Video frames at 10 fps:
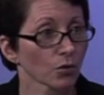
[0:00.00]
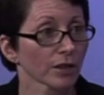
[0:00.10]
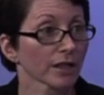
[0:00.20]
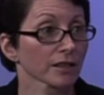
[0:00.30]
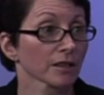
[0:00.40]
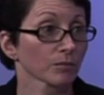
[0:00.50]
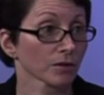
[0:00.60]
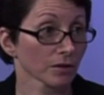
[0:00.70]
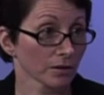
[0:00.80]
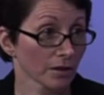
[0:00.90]

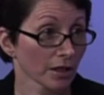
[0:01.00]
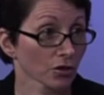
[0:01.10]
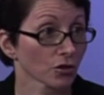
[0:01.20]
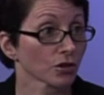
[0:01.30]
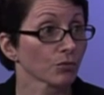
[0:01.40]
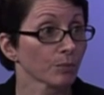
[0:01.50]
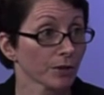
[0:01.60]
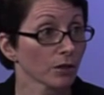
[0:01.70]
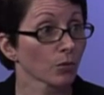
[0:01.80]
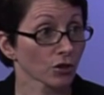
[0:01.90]
asks you to
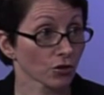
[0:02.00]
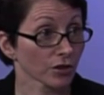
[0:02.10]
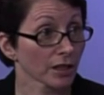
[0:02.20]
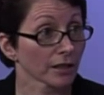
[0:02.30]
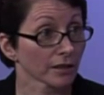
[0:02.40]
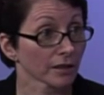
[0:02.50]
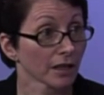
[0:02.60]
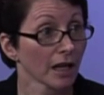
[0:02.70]
repeat what you're saying,